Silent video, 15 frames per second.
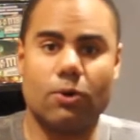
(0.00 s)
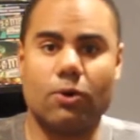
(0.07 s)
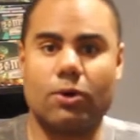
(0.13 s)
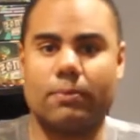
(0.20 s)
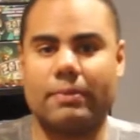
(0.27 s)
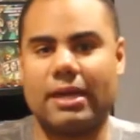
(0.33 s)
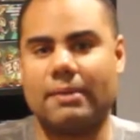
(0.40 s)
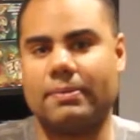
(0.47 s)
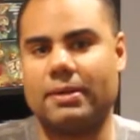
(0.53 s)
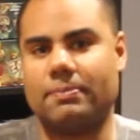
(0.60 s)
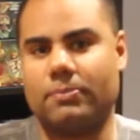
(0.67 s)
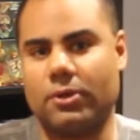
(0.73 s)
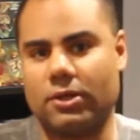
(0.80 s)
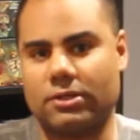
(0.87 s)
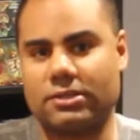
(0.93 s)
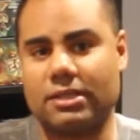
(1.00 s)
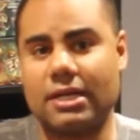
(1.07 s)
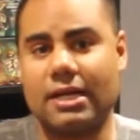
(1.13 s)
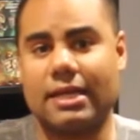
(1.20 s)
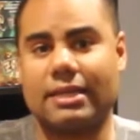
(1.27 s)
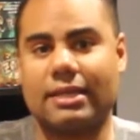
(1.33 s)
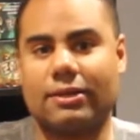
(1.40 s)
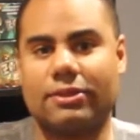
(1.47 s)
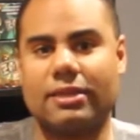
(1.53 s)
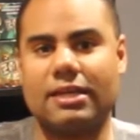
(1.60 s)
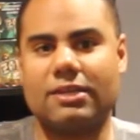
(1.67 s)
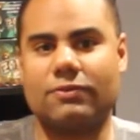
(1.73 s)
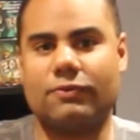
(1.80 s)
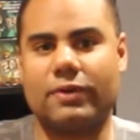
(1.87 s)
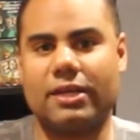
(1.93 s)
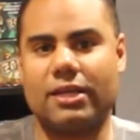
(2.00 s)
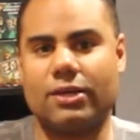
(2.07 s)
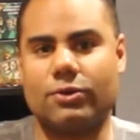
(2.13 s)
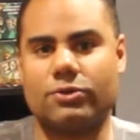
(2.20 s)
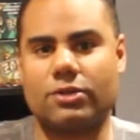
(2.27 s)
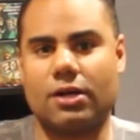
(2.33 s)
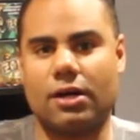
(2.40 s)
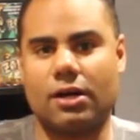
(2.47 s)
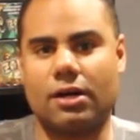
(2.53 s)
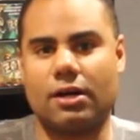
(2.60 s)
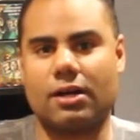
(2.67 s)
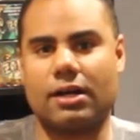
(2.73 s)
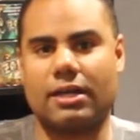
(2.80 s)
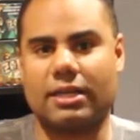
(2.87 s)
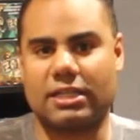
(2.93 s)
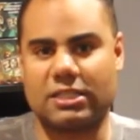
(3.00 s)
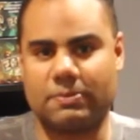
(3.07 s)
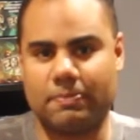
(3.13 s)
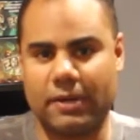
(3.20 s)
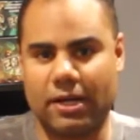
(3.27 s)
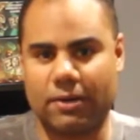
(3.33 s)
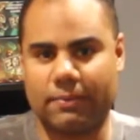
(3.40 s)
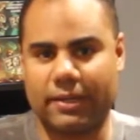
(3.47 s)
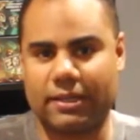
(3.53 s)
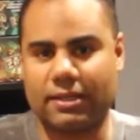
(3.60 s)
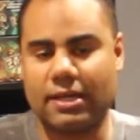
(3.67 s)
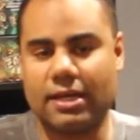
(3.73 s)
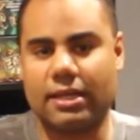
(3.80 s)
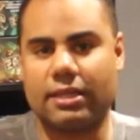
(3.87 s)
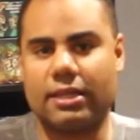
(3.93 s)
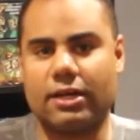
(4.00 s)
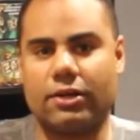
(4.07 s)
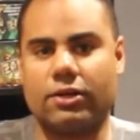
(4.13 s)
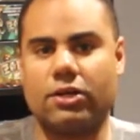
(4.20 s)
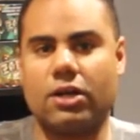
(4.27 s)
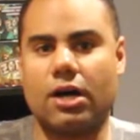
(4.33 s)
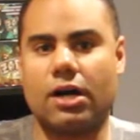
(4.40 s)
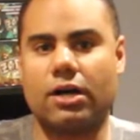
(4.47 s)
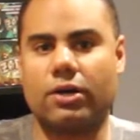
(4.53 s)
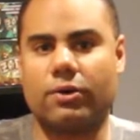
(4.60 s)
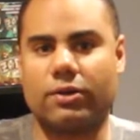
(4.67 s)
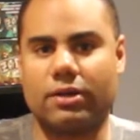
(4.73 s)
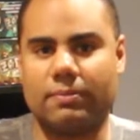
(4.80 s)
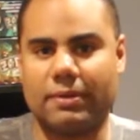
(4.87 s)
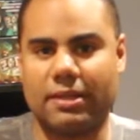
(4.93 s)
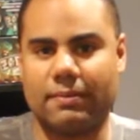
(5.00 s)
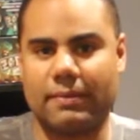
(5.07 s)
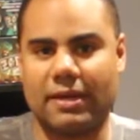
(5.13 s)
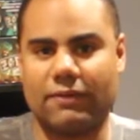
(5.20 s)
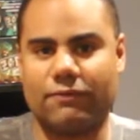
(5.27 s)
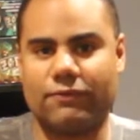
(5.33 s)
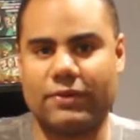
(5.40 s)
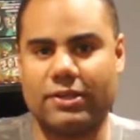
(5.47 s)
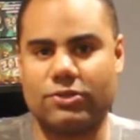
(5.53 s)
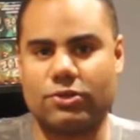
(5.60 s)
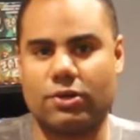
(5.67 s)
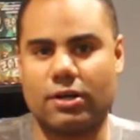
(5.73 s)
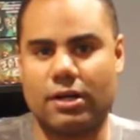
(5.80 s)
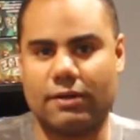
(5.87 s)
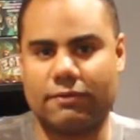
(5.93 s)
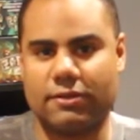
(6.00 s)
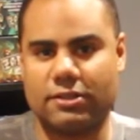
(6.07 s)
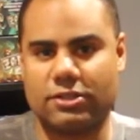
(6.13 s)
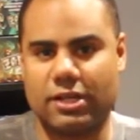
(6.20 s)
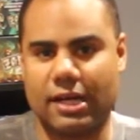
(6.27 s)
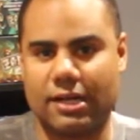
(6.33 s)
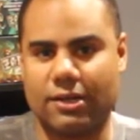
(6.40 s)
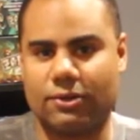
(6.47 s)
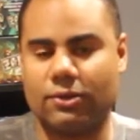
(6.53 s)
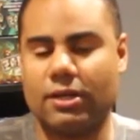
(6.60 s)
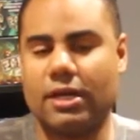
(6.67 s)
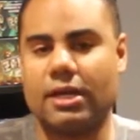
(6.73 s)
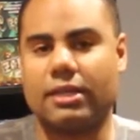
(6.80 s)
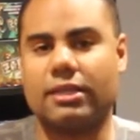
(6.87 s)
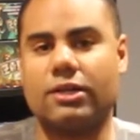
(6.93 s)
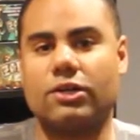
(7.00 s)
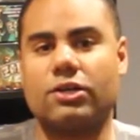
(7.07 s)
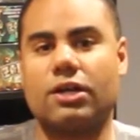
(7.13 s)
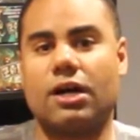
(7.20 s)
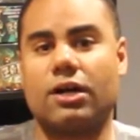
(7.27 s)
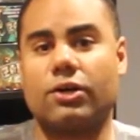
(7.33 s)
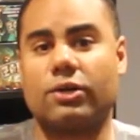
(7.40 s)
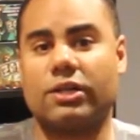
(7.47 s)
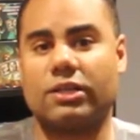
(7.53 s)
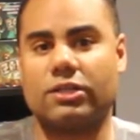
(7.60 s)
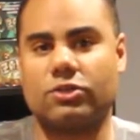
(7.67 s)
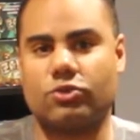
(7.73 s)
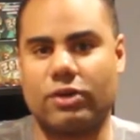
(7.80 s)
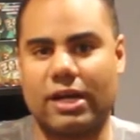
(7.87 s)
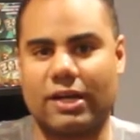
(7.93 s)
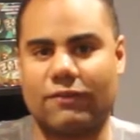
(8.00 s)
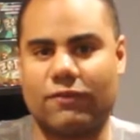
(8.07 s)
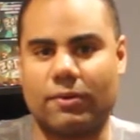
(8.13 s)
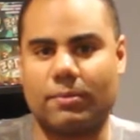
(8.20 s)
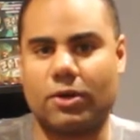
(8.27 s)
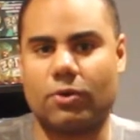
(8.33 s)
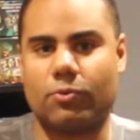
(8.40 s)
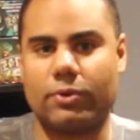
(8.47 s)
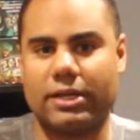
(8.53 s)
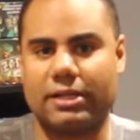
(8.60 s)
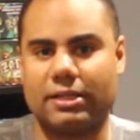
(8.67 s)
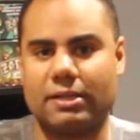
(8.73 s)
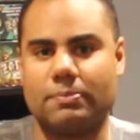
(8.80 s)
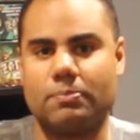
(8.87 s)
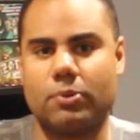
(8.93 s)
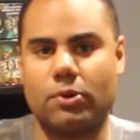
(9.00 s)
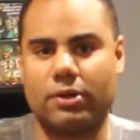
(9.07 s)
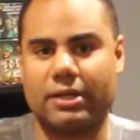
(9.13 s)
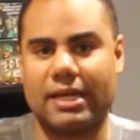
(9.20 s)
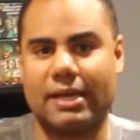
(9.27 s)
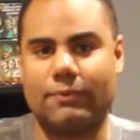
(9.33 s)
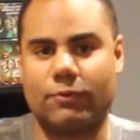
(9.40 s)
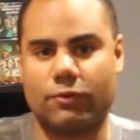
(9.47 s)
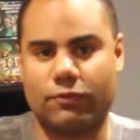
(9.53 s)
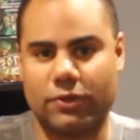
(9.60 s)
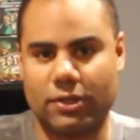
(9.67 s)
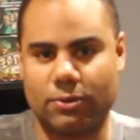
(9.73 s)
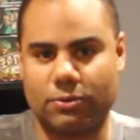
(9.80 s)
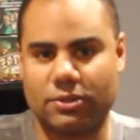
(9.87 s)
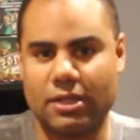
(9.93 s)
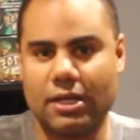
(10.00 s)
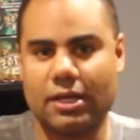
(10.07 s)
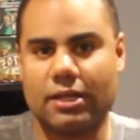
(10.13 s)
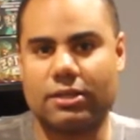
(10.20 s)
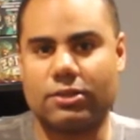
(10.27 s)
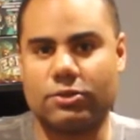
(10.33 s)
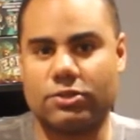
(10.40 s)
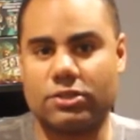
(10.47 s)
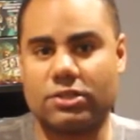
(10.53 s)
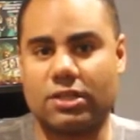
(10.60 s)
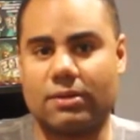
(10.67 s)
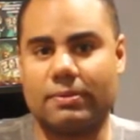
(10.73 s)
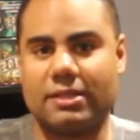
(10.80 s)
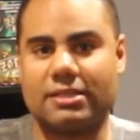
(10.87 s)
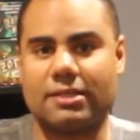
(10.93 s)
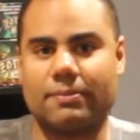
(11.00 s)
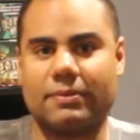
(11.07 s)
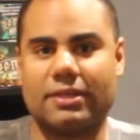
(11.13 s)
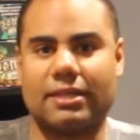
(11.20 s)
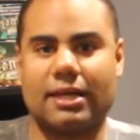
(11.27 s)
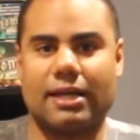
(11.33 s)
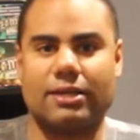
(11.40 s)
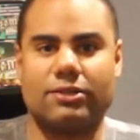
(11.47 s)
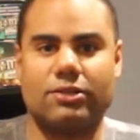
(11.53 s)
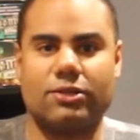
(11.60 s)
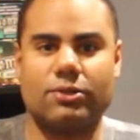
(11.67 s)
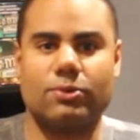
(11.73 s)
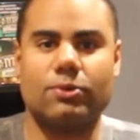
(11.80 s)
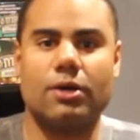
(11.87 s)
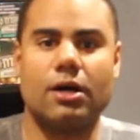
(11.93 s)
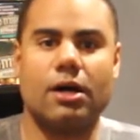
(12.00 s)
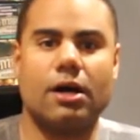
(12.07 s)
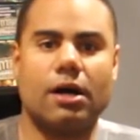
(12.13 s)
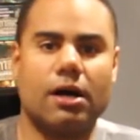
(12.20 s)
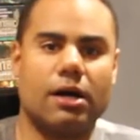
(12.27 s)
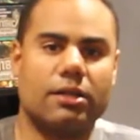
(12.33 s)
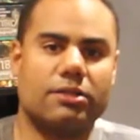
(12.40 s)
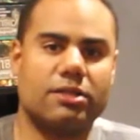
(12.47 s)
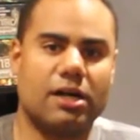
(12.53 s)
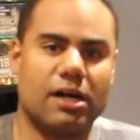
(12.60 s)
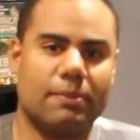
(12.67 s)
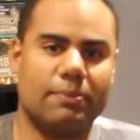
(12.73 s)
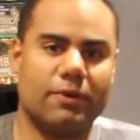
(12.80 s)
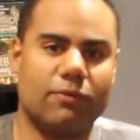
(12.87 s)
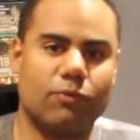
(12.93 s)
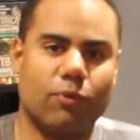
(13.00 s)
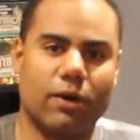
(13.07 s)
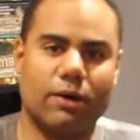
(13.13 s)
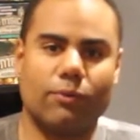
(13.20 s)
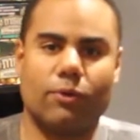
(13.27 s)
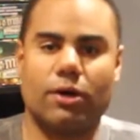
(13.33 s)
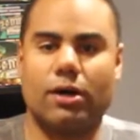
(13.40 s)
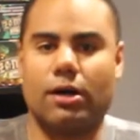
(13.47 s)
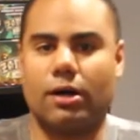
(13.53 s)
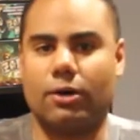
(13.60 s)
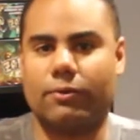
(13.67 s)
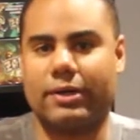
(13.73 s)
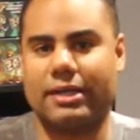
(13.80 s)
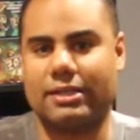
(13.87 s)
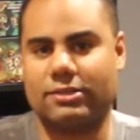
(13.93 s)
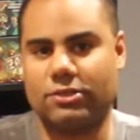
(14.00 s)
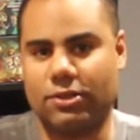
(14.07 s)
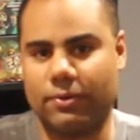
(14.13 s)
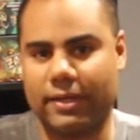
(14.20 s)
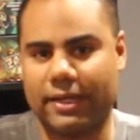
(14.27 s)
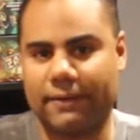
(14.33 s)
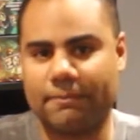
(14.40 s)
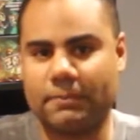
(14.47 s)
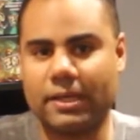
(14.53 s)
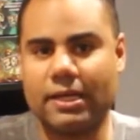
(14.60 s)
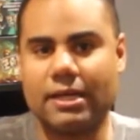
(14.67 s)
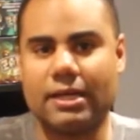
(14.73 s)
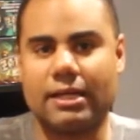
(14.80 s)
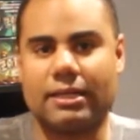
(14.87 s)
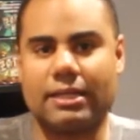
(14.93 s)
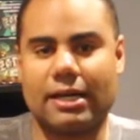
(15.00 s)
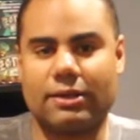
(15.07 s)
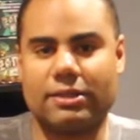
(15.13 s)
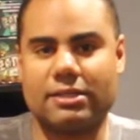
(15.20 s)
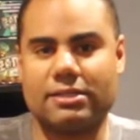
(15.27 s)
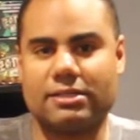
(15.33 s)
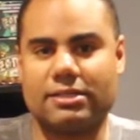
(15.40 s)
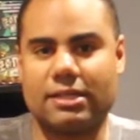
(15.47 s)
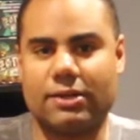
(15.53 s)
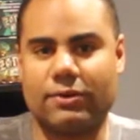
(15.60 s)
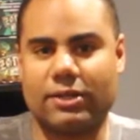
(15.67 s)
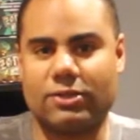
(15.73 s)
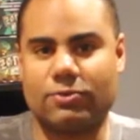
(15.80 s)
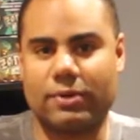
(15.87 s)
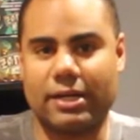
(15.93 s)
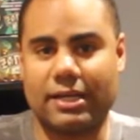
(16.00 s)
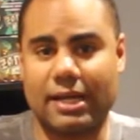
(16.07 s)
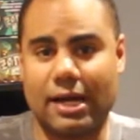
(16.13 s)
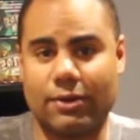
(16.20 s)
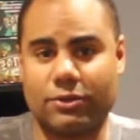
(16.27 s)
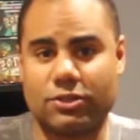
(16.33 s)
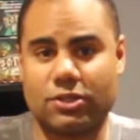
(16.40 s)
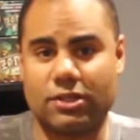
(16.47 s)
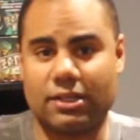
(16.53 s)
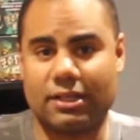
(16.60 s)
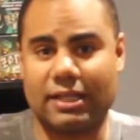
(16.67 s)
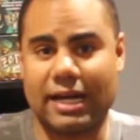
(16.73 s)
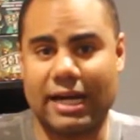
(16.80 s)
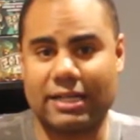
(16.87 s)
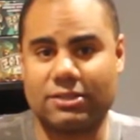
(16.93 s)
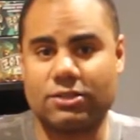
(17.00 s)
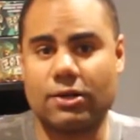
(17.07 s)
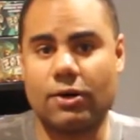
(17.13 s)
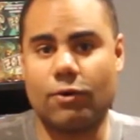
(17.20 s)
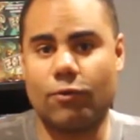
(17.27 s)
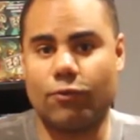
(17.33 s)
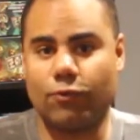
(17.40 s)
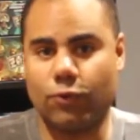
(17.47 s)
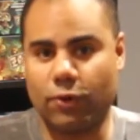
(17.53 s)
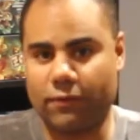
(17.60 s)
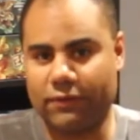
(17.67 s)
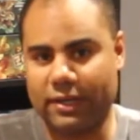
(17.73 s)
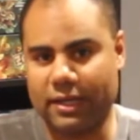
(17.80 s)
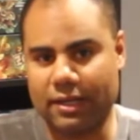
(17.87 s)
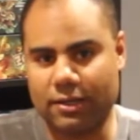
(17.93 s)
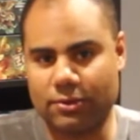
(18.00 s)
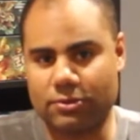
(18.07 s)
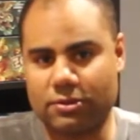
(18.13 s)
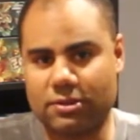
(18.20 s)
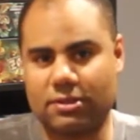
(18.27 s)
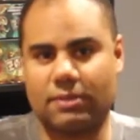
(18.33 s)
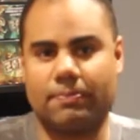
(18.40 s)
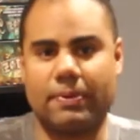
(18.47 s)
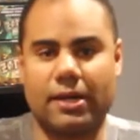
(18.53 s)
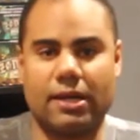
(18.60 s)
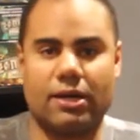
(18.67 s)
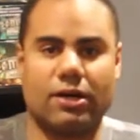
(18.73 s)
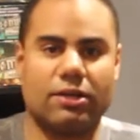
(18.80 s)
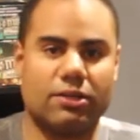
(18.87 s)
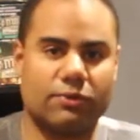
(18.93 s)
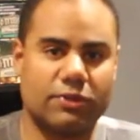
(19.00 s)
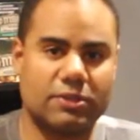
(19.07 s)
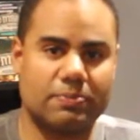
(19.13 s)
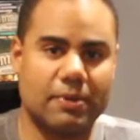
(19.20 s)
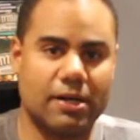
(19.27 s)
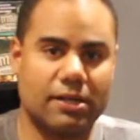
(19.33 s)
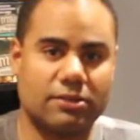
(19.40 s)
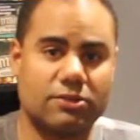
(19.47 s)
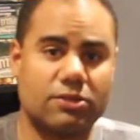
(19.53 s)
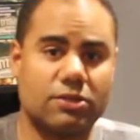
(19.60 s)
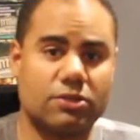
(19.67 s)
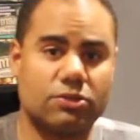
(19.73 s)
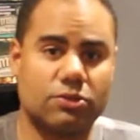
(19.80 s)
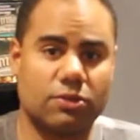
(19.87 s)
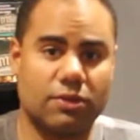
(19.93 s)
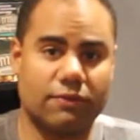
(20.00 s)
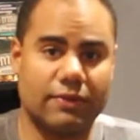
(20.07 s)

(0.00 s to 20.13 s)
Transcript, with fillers: or maybe books. Now, these videos are an experiment. They are not going to be the main feature of the channel. They are not going to detract from our weekly board game reviews. They're just going to be something that I do on top of what we're already doing. Now, this series right now is going to last four videos, depending on the response to the